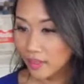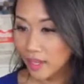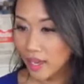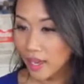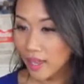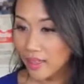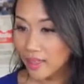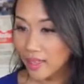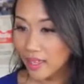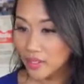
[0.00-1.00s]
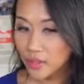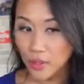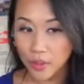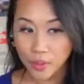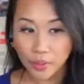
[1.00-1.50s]
And then this
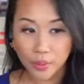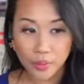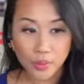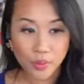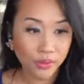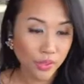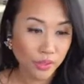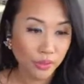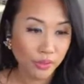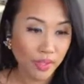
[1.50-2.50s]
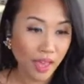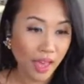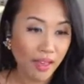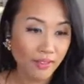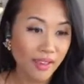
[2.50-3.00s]
goes over to Kevin.
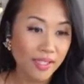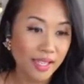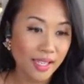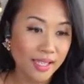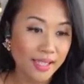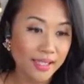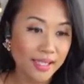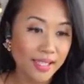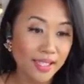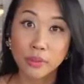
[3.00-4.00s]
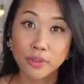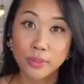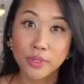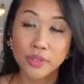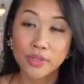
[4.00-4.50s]
Kevin is saying, is this viable for
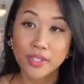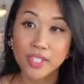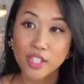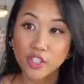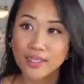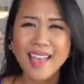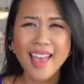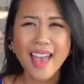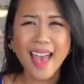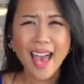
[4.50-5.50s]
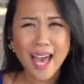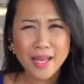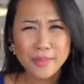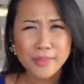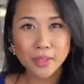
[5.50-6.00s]
musicians?
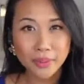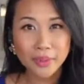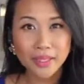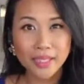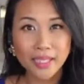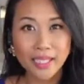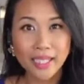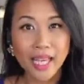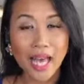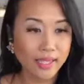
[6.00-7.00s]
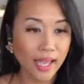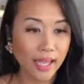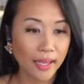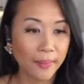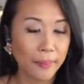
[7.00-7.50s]
Absolutely. I would
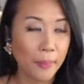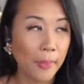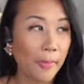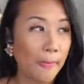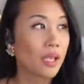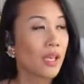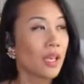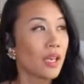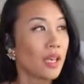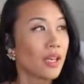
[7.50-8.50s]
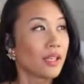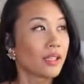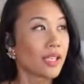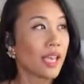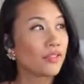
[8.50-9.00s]
say, Kevin,
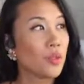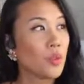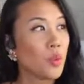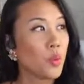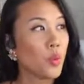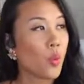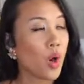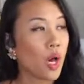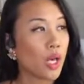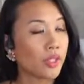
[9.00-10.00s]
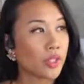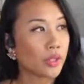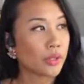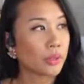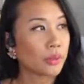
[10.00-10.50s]
if you wanted
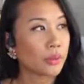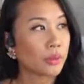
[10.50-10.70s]
to,